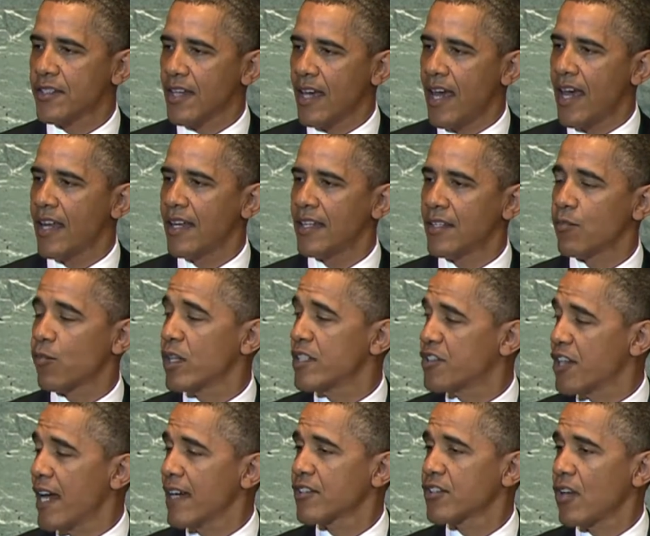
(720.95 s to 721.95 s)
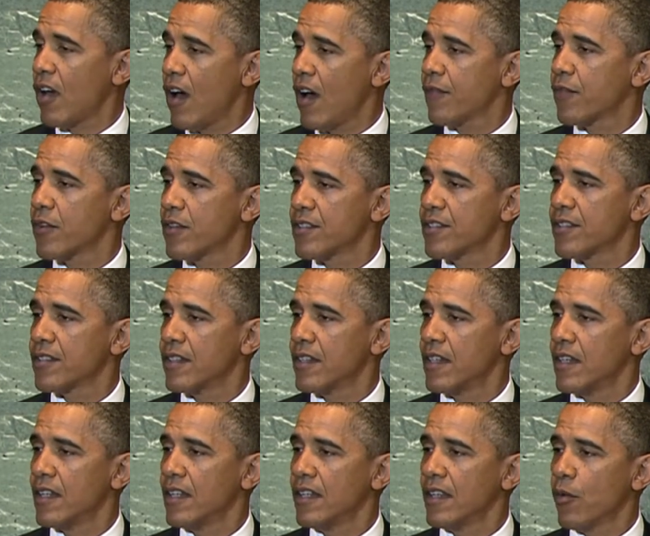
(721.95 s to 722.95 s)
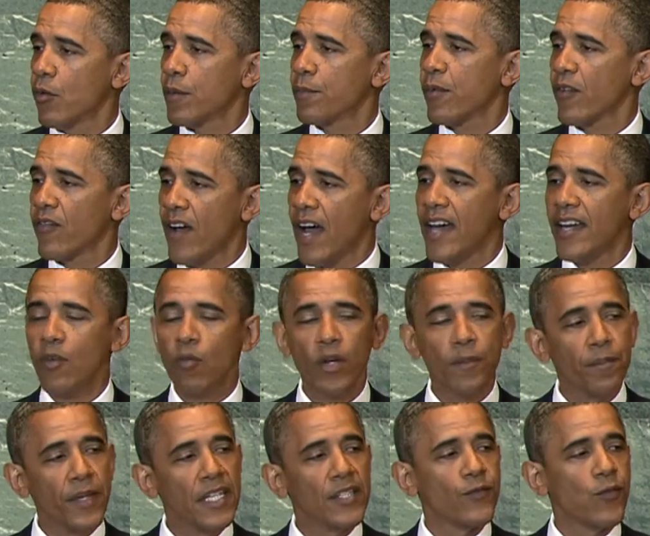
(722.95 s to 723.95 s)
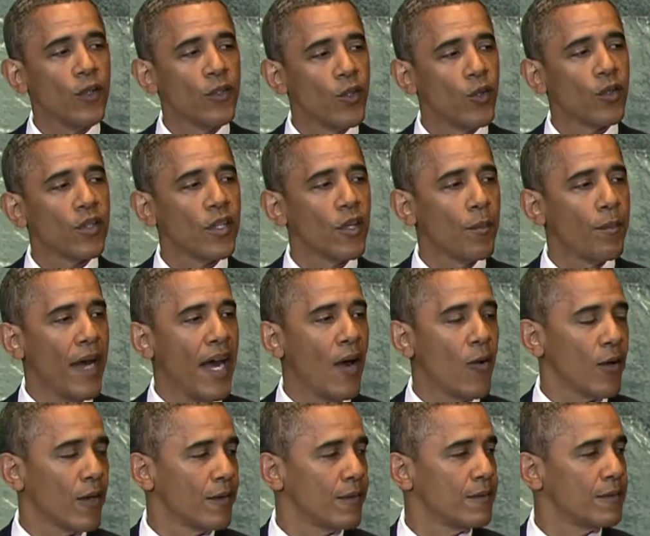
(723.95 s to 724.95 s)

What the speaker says: and it rejects offers that would provide it with peaceful nuclear power.